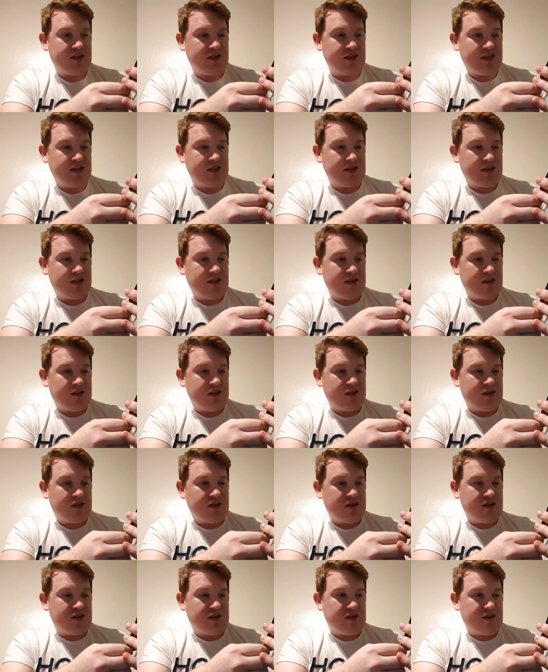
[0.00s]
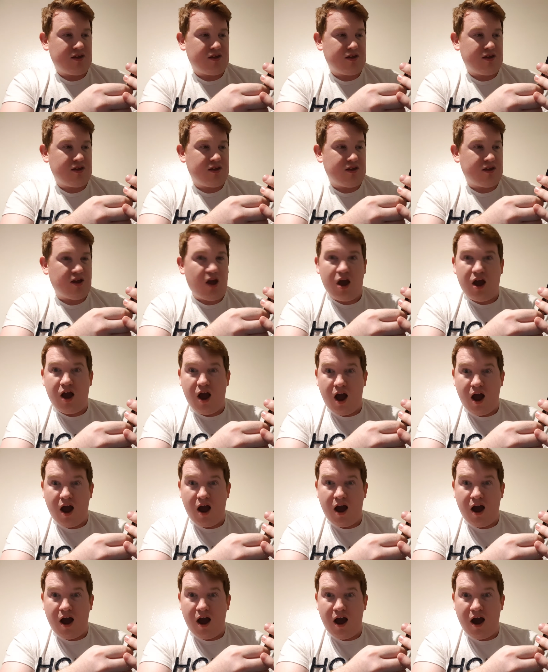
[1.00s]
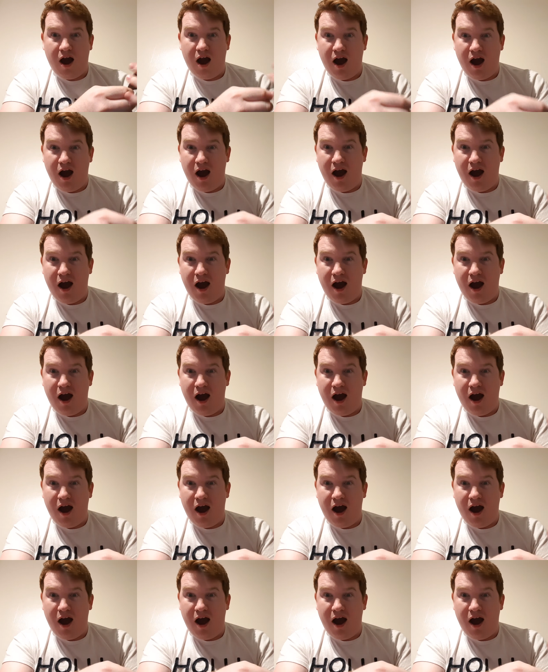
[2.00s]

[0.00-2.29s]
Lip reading: (silence)